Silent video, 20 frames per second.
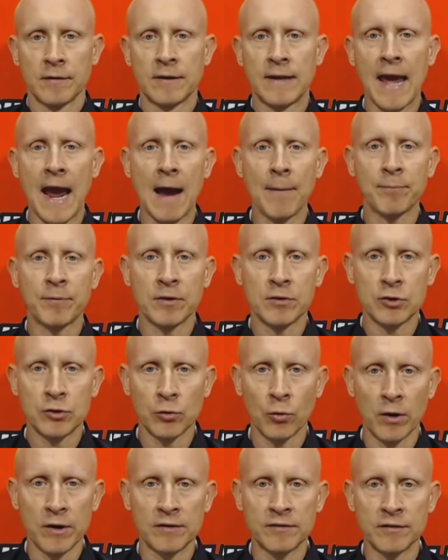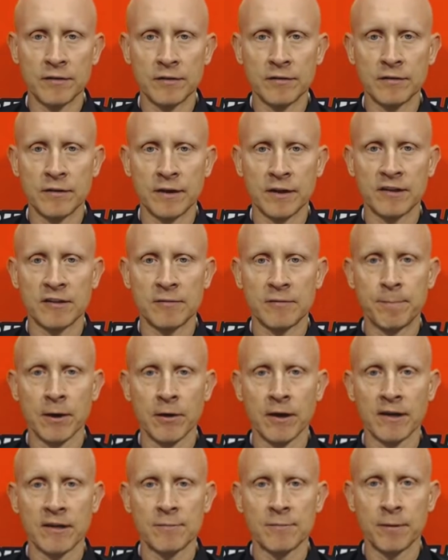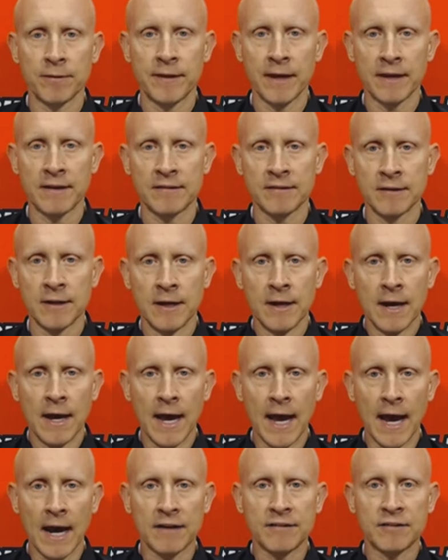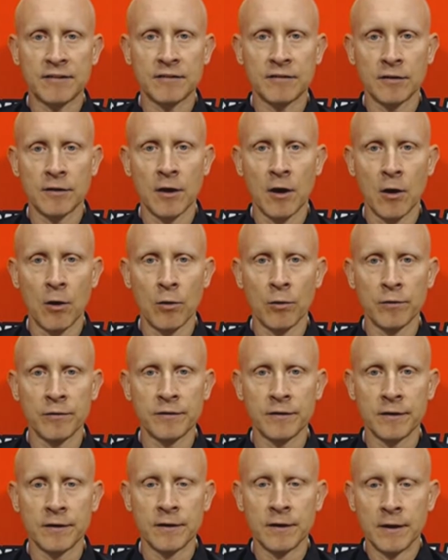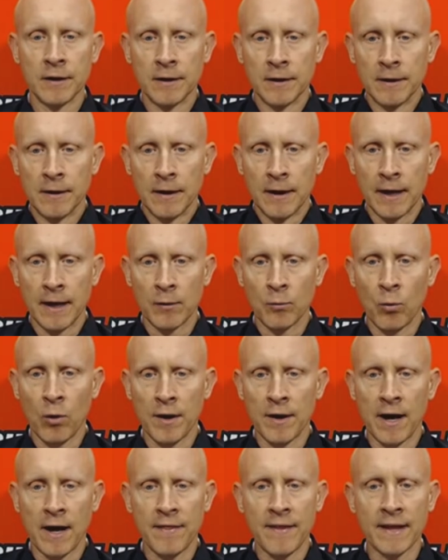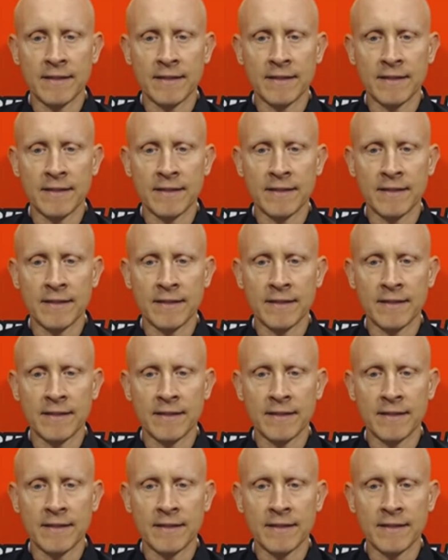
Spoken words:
captain choices and experience, but that's X's and O's and whatnot.